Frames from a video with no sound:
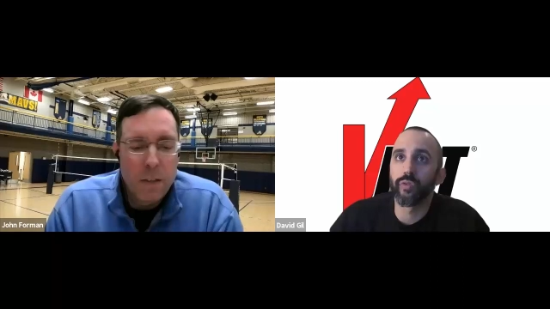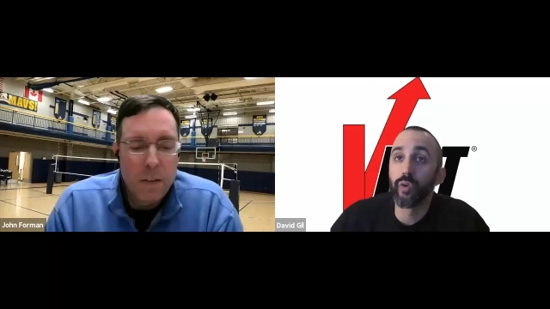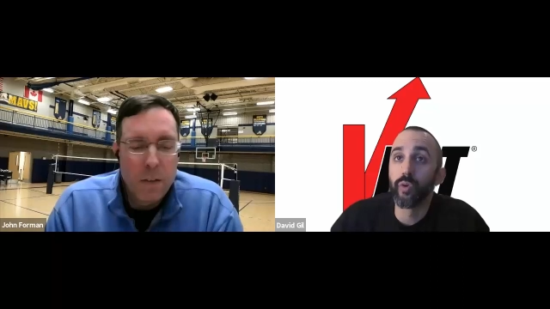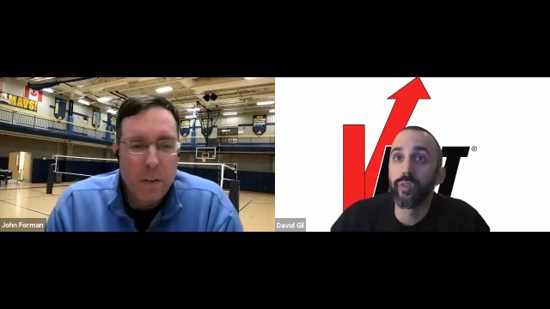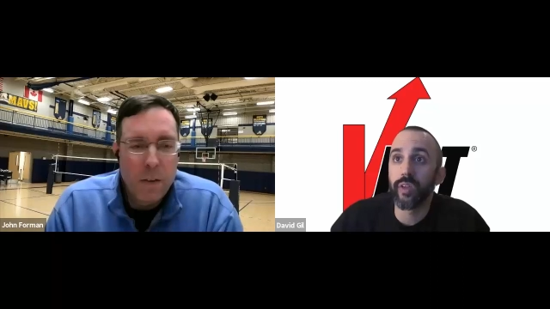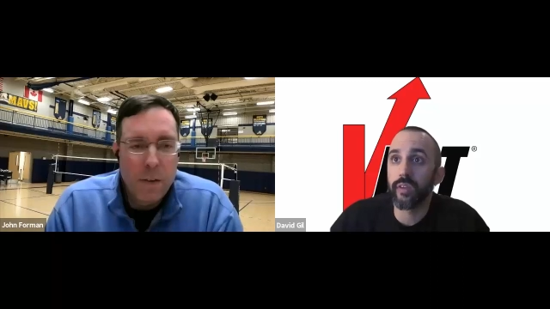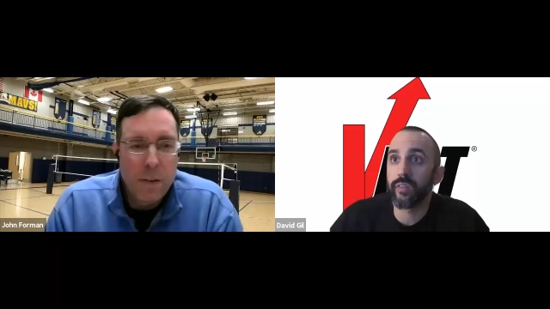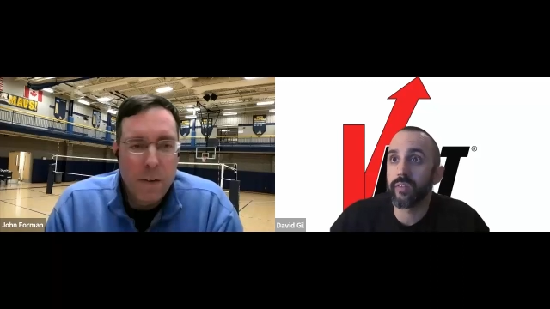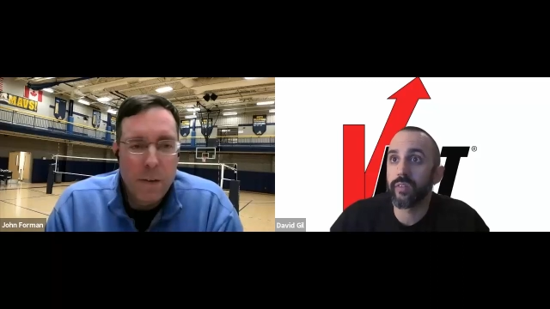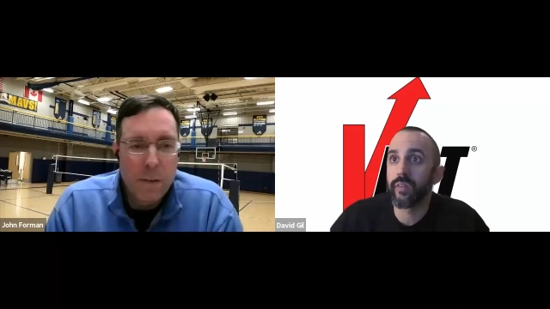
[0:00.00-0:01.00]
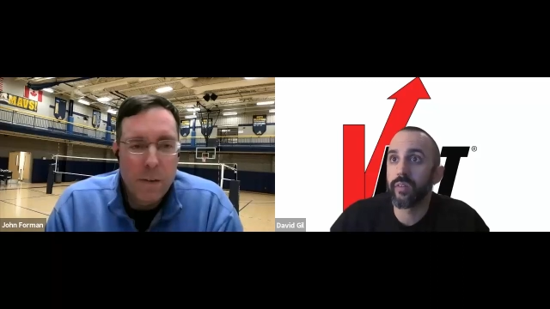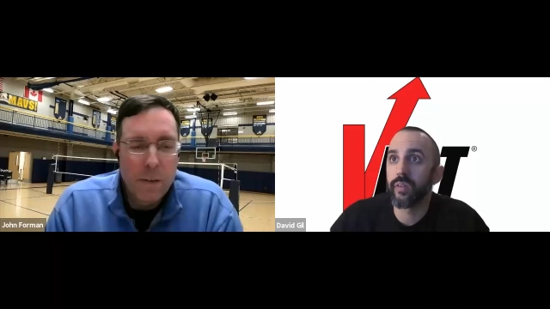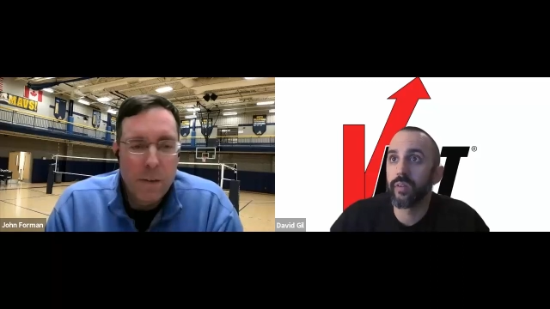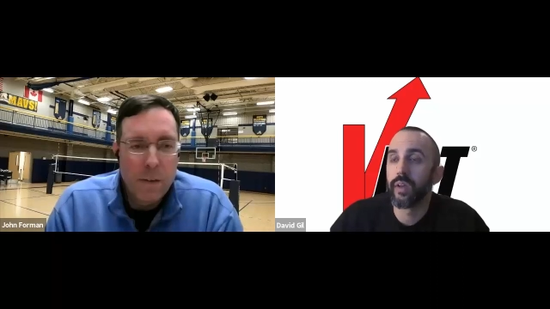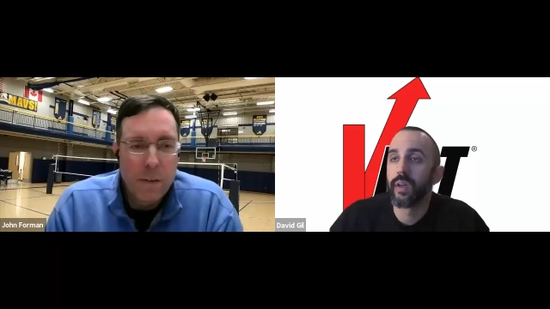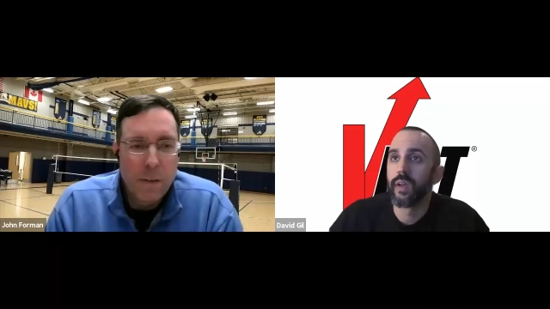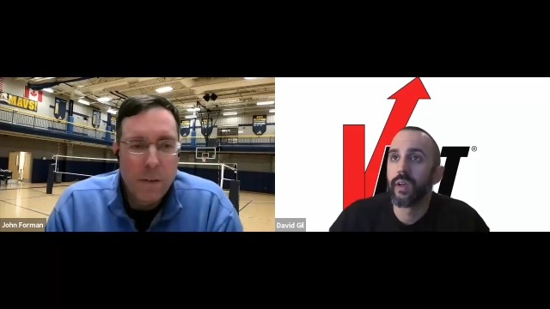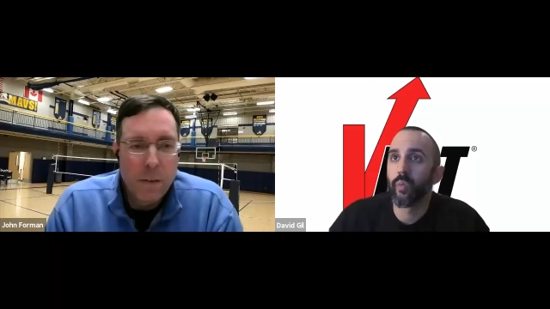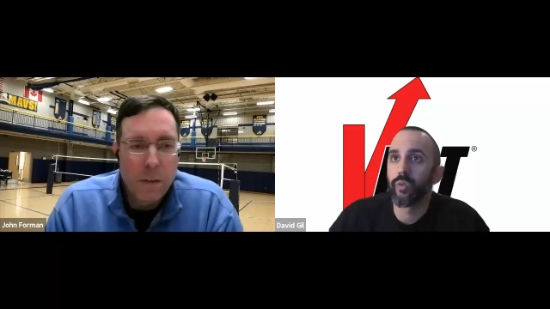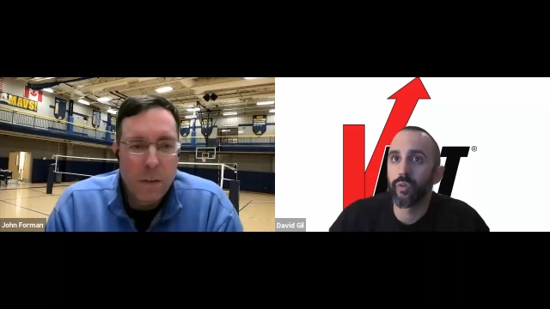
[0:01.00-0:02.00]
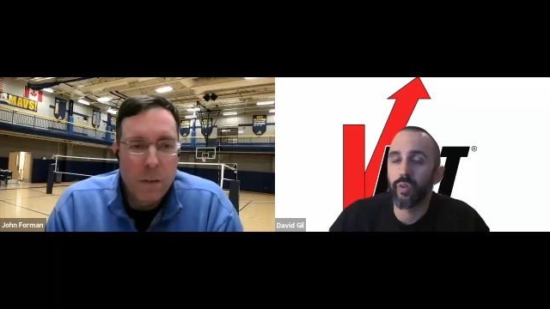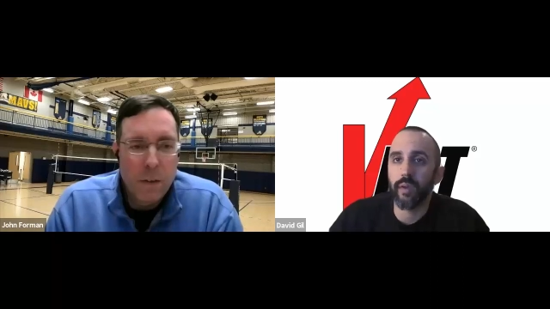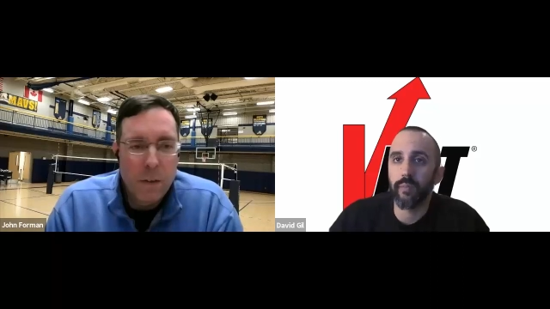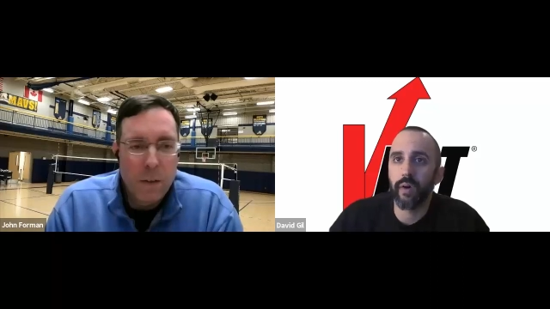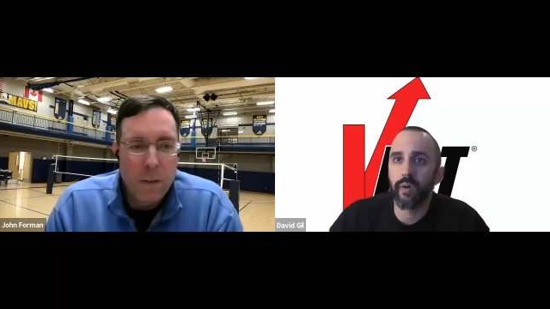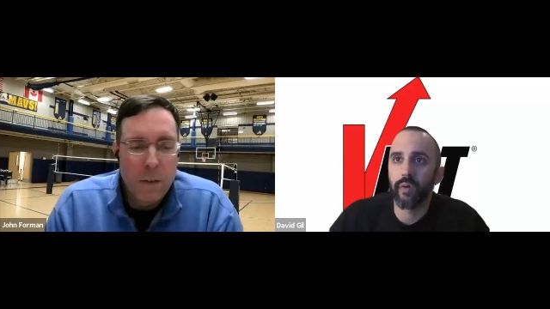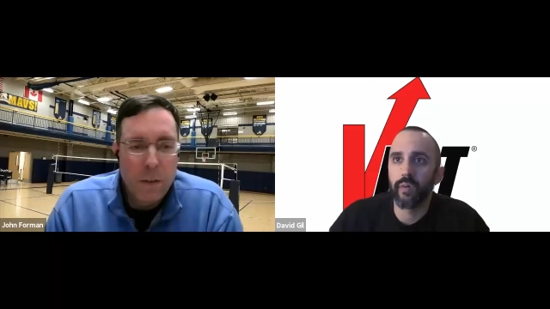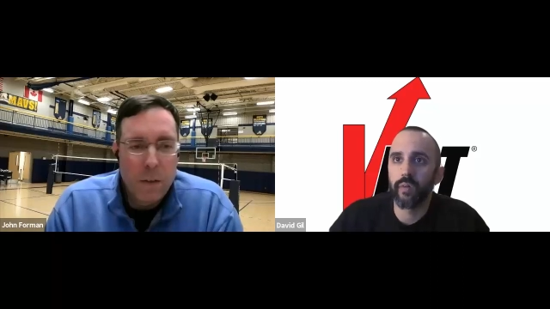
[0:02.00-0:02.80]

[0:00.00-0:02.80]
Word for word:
Speaker 1: two things was they were talking about,